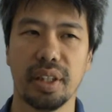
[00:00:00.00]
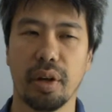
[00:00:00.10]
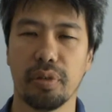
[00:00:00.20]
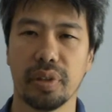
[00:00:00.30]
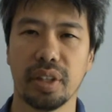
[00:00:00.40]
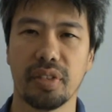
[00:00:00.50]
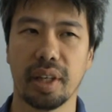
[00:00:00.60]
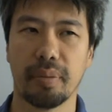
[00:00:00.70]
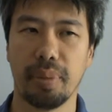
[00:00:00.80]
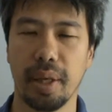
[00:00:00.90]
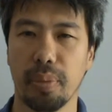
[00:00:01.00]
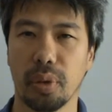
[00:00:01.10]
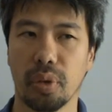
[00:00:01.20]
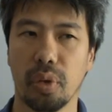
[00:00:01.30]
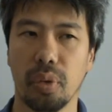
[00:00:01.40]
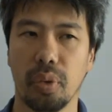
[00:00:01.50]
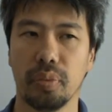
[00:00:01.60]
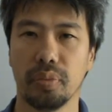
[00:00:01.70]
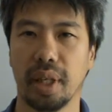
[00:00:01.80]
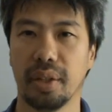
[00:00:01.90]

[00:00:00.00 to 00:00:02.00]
often is that people who yeah,